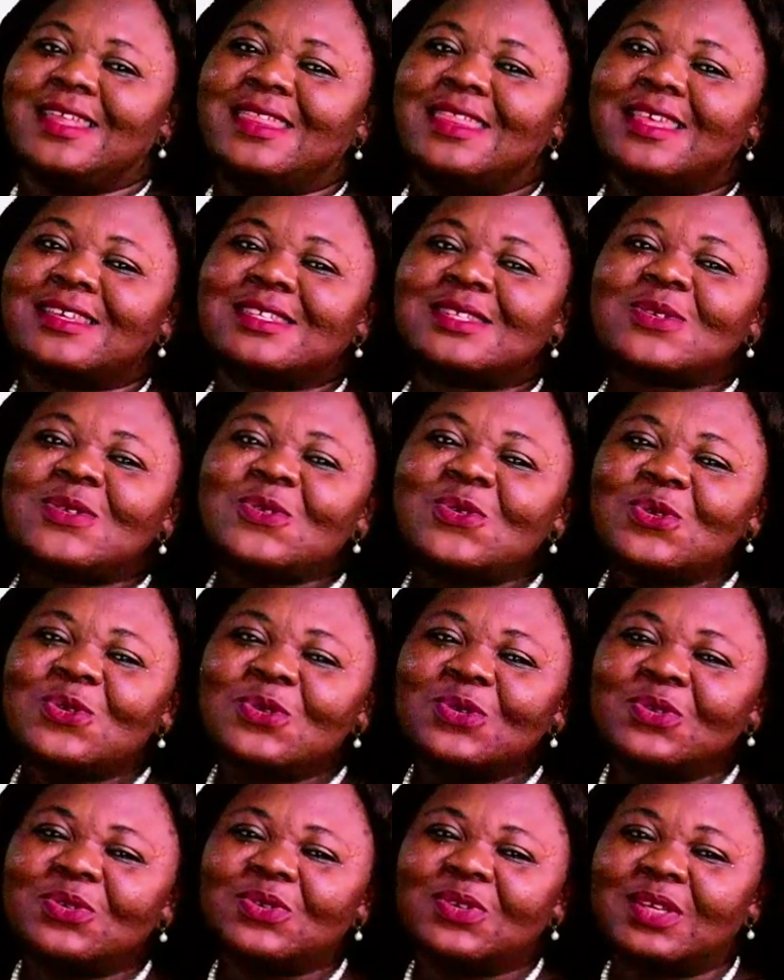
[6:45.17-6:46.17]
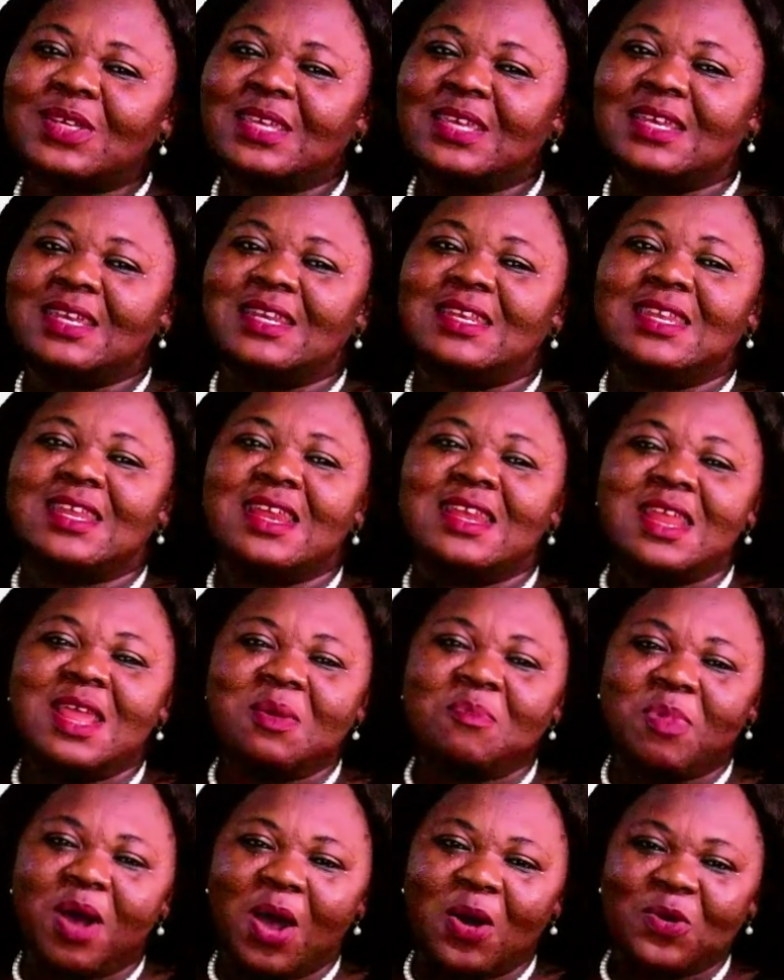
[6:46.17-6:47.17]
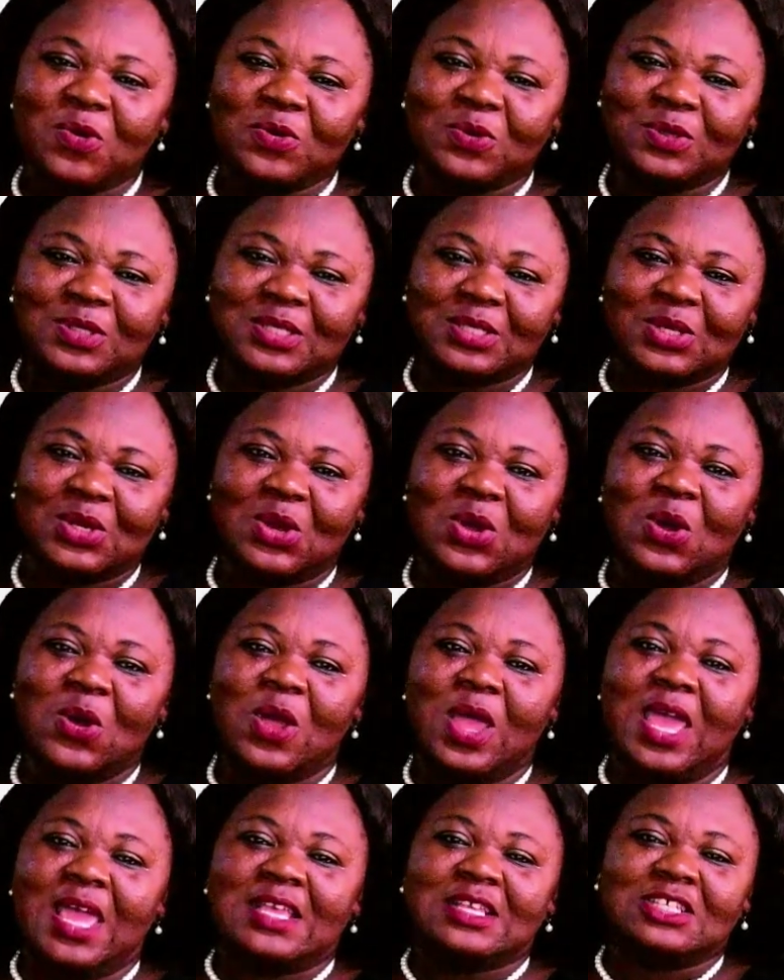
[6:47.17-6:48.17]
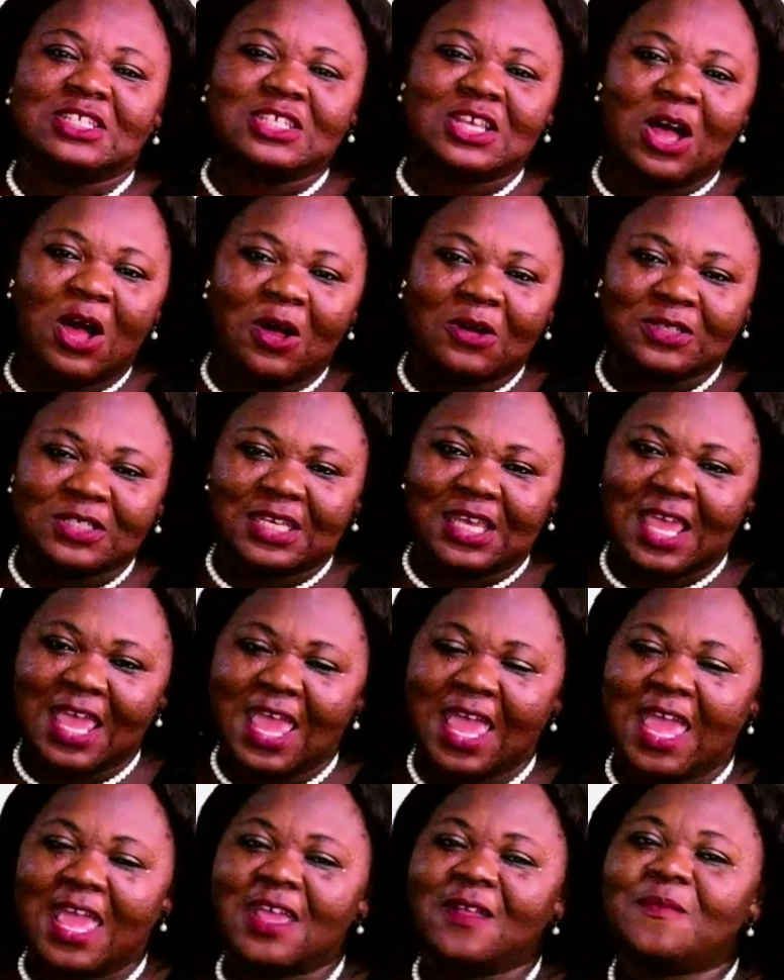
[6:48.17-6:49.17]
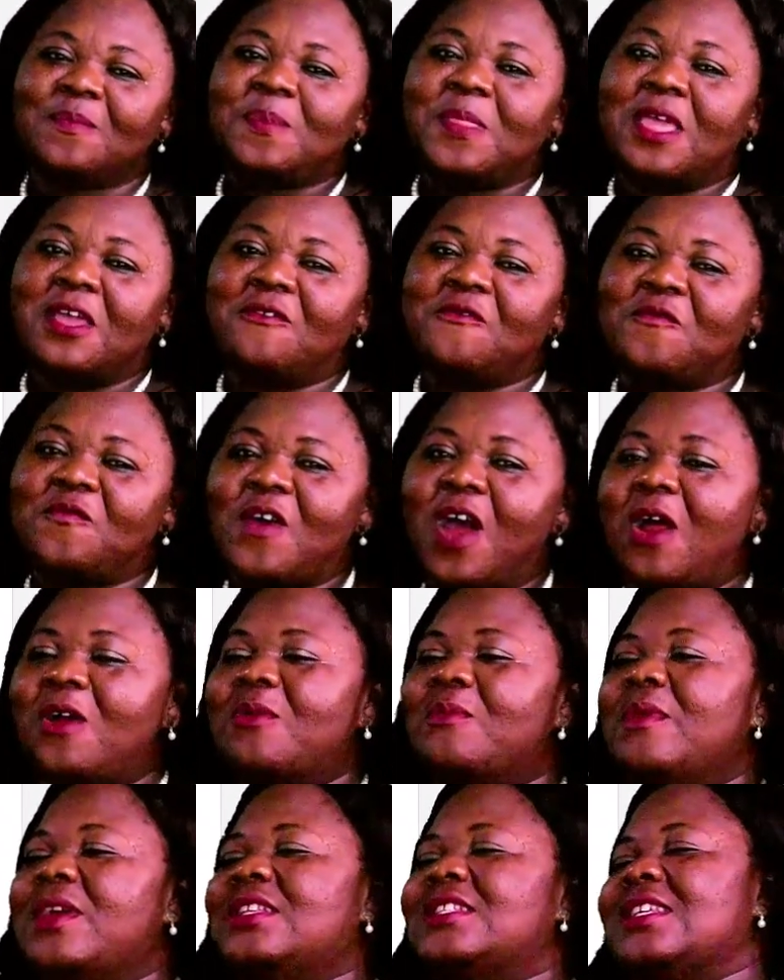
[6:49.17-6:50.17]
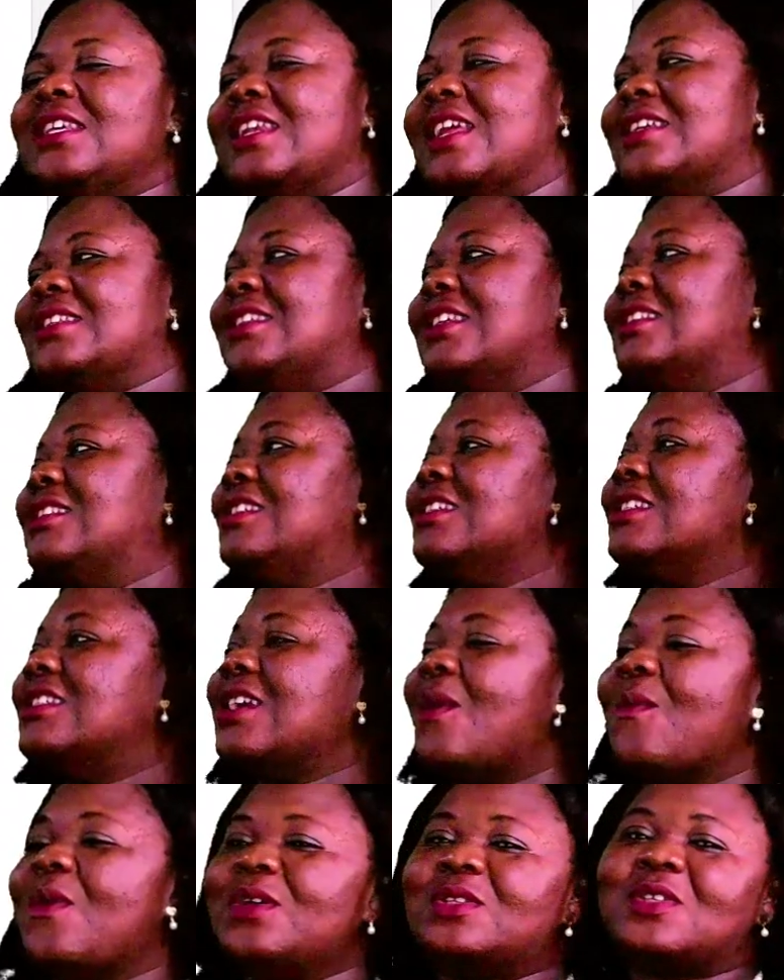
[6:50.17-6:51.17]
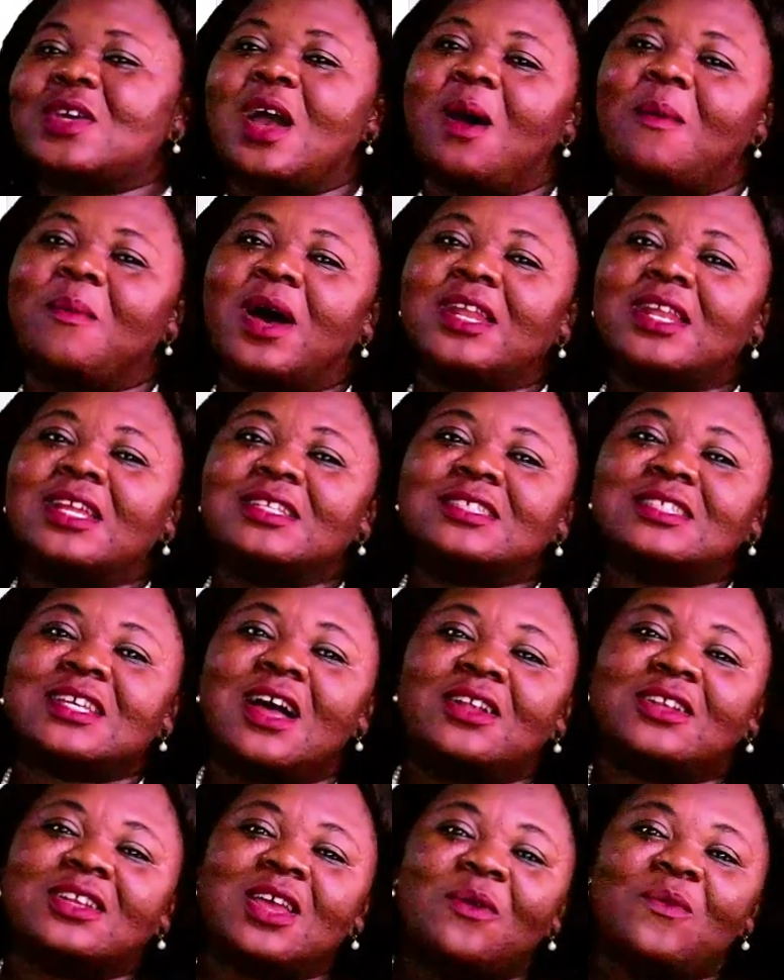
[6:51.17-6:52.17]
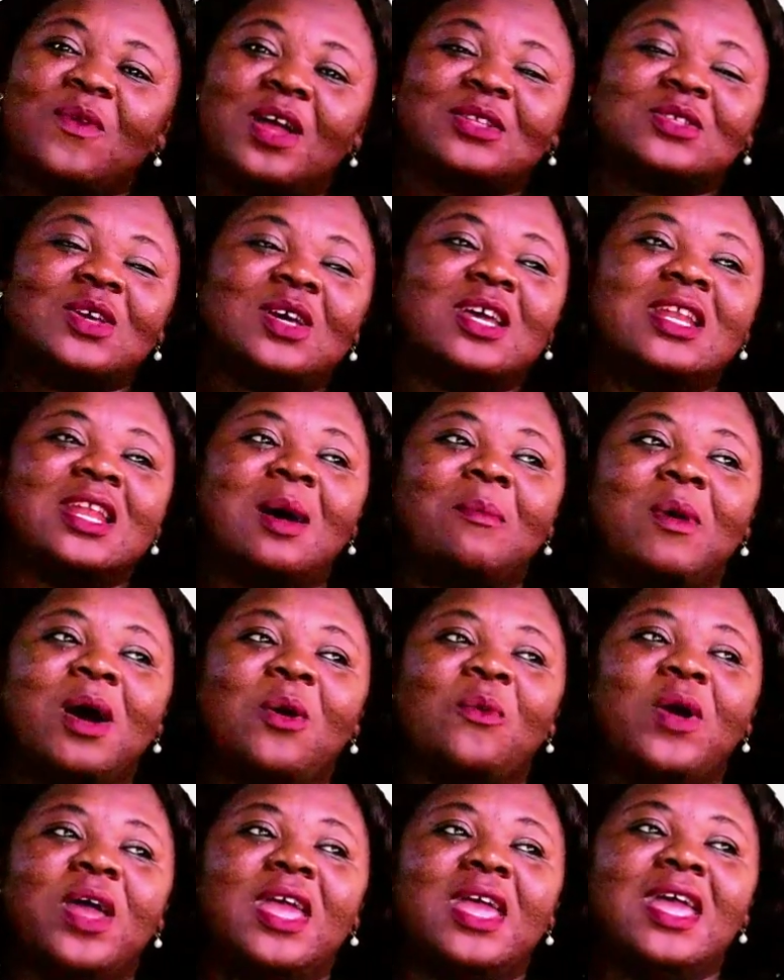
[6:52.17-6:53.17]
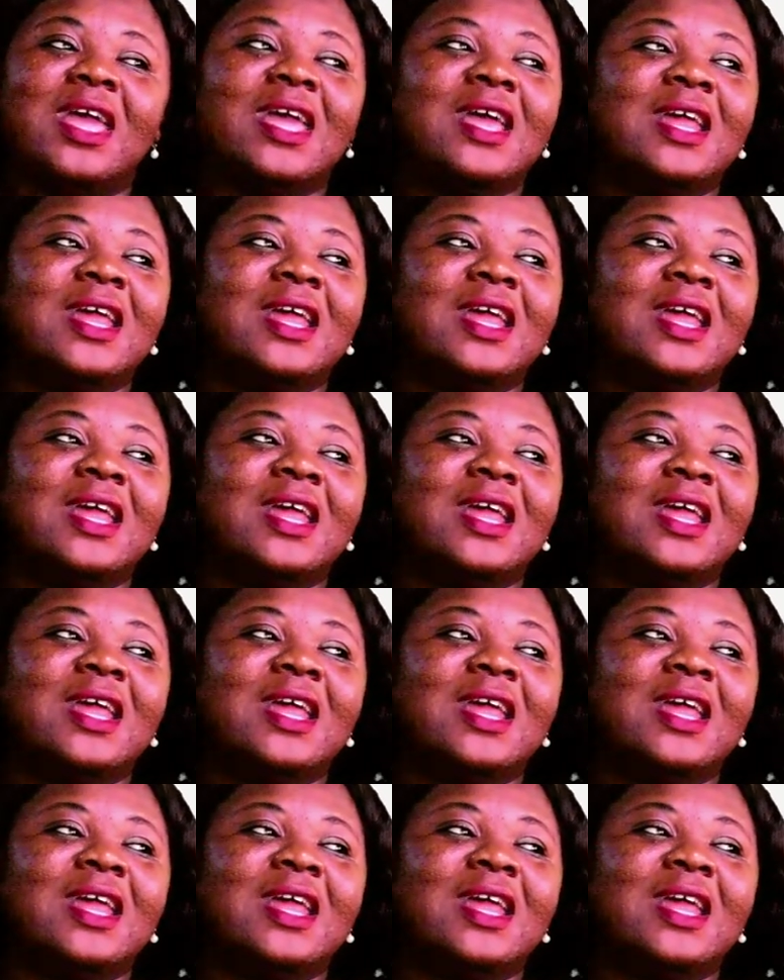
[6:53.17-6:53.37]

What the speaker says: the school, the neighborhood, and childcare environment. And as a teacher, when I talk about the childcare, we are talking about where